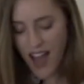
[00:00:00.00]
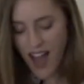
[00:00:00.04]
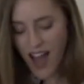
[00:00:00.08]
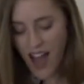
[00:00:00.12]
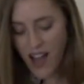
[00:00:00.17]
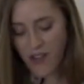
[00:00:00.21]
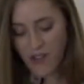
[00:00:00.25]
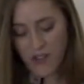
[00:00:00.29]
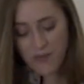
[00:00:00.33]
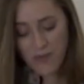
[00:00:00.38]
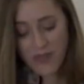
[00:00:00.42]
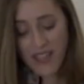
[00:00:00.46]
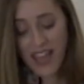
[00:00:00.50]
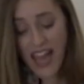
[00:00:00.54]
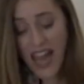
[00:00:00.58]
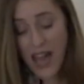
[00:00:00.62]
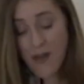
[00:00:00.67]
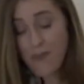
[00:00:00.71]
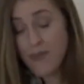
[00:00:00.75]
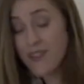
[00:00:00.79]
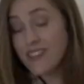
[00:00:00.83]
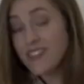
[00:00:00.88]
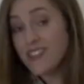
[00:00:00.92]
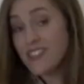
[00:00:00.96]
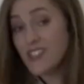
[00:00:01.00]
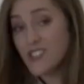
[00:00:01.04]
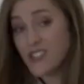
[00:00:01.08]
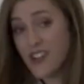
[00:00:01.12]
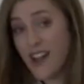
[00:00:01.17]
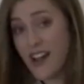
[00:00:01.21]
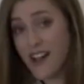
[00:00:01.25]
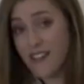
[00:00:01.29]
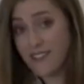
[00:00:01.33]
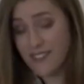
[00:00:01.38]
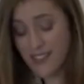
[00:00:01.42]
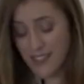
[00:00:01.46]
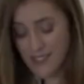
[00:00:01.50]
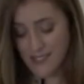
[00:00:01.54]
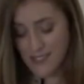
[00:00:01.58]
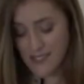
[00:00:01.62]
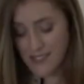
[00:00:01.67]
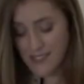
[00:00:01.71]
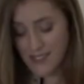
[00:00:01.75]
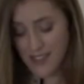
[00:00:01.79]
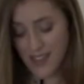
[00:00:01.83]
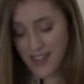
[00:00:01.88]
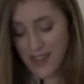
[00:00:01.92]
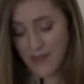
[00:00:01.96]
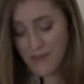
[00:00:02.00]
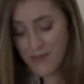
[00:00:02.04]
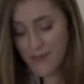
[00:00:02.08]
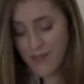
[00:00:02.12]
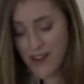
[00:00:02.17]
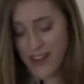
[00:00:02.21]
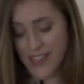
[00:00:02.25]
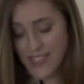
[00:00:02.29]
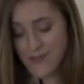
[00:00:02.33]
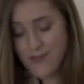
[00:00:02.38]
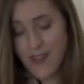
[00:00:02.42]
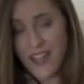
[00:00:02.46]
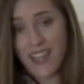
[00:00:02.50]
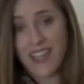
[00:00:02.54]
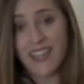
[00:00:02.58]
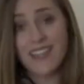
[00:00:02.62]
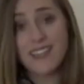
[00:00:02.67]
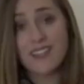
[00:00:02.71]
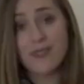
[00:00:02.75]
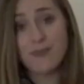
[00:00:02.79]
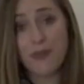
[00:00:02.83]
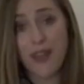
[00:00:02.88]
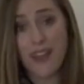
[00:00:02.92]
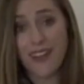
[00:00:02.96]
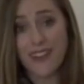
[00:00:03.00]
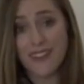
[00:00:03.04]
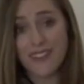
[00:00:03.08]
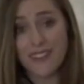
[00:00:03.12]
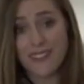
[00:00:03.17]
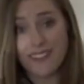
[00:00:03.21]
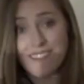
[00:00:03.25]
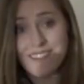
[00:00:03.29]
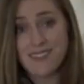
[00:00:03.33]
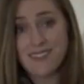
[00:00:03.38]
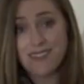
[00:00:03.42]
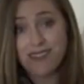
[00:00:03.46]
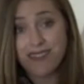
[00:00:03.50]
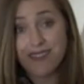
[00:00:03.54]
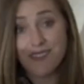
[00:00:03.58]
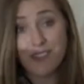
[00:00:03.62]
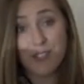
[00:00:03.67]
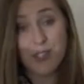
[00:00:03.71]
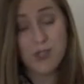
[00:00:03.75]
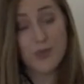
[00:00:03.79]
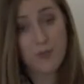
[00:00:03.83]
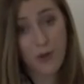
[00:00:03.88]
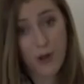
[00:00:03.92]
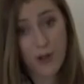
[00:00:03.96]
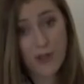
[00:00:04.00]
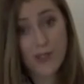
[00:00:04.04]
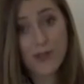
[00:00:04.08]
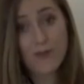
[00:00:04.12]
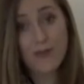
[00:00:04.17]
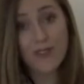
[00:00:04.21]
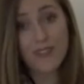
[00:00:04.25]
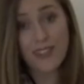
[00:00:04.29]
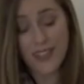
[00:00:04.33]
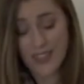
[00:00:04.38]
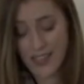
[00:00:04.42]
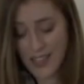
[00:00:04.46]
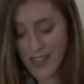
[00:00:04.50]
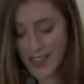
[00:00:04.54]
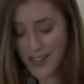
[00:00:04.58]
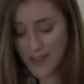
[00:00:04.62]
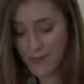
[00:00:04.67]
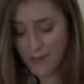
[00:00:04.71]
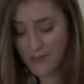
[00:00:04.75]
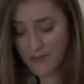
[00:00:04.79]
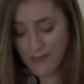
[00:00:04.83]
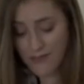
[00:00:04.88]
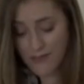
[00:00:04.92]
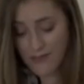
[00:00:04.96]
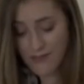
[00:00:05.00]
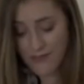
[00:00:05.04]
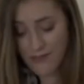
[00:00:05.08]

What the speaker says: I would be happily childless and embrace my independence, disposable income,